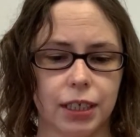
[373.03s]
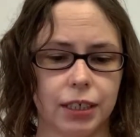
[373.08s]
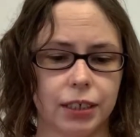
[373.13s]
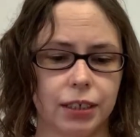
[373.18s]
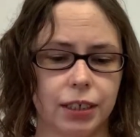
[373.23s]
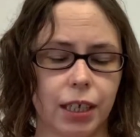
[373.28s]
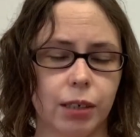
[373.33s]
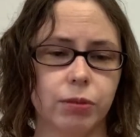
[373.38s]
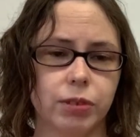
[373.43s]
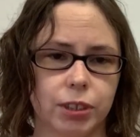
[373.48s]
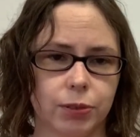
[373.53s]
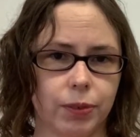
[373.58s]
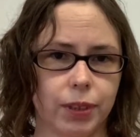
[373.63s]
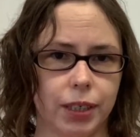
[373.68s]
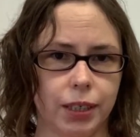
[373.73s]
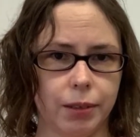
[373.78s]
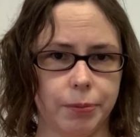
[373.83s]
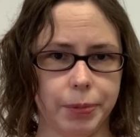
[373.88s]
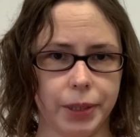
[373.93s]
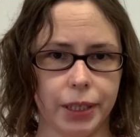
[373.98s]
And that was one
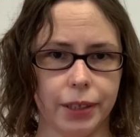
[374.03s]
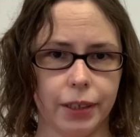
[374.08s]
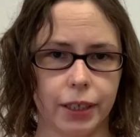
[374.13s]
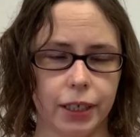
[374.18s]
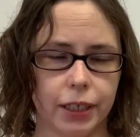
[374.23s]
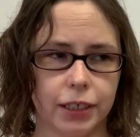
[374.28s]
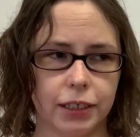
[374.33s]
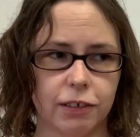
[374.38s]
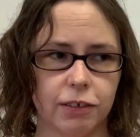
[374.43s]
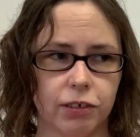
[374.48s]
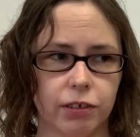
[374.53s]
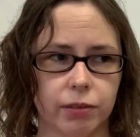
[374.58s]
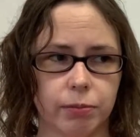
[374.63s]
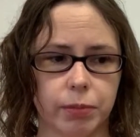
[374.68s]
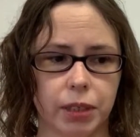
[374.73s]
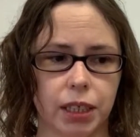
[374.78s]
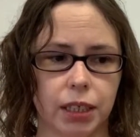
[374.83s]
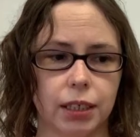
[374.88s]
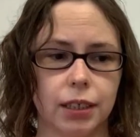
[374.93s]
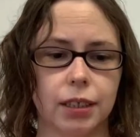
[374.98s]
of the big things for
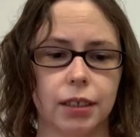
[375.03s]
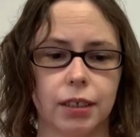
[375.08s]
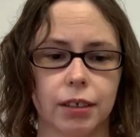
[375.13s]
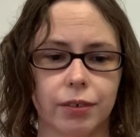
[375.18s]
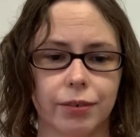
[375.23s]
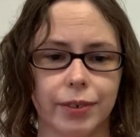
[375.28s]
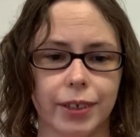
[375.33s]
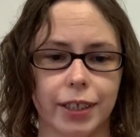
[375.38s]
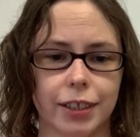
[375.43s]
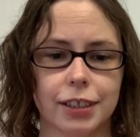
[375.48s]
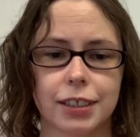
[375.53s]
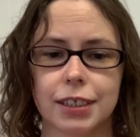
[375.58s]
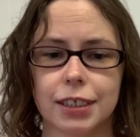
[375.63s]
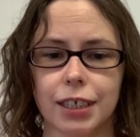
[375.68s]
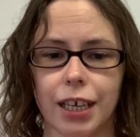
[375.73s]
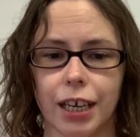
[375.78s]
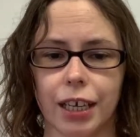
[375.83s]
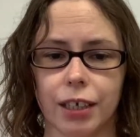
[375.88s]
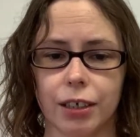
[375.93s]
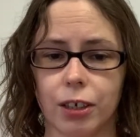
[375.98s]
me with
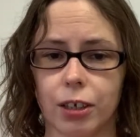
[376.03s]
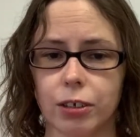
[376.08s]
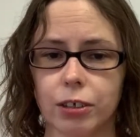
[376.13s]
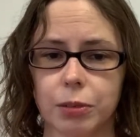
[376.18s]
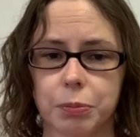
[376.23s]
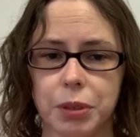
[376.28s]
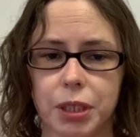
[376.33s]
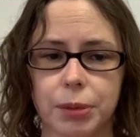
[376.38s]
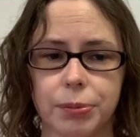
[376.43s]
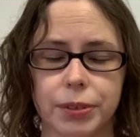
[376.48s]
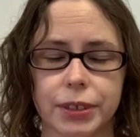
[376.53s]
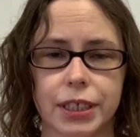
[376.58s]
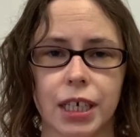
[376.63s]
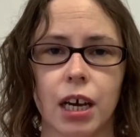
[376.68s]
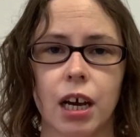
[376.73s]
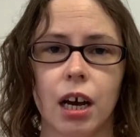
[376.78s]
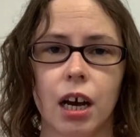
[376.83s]
saying no to people.